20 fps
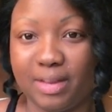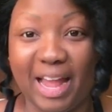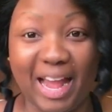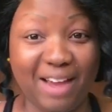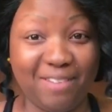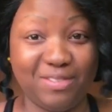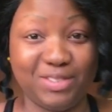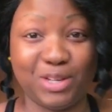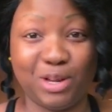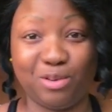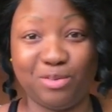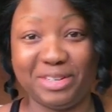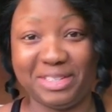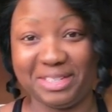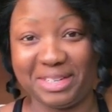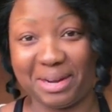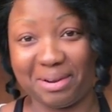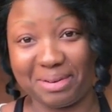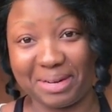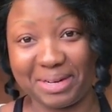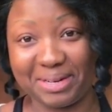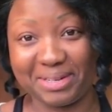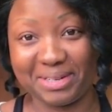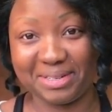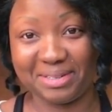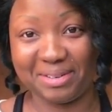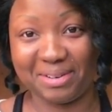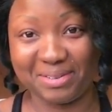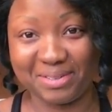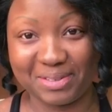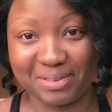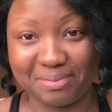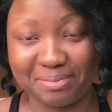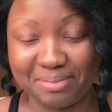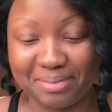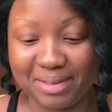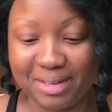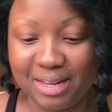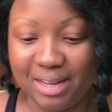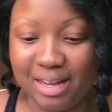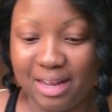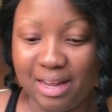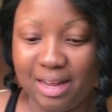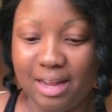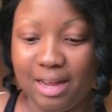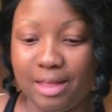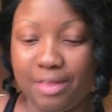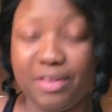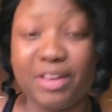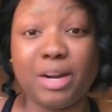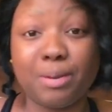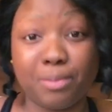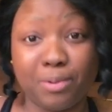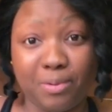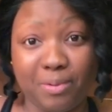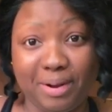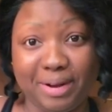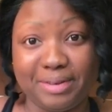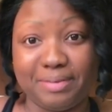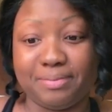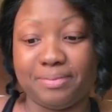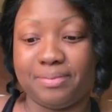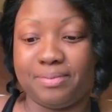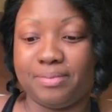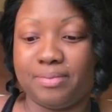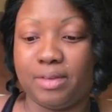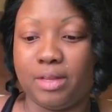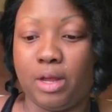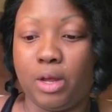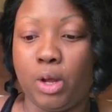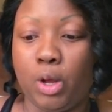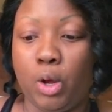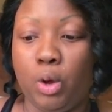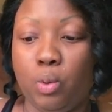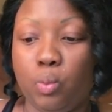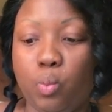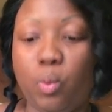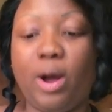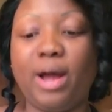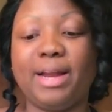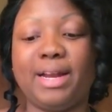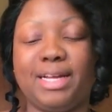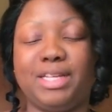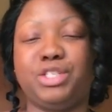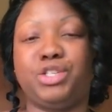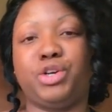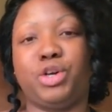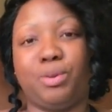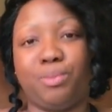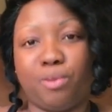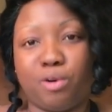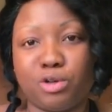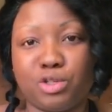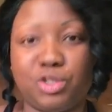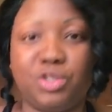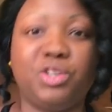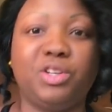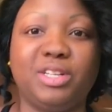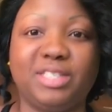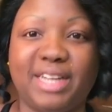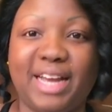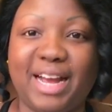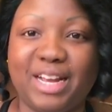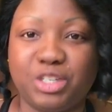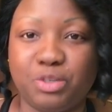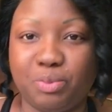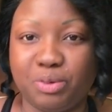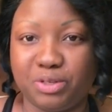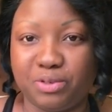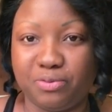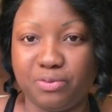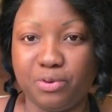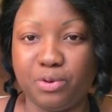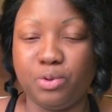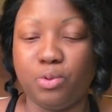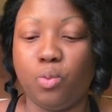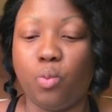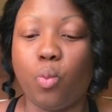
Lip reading: I have this all written down here also. Thing number 1. What is your emotional attachment to food?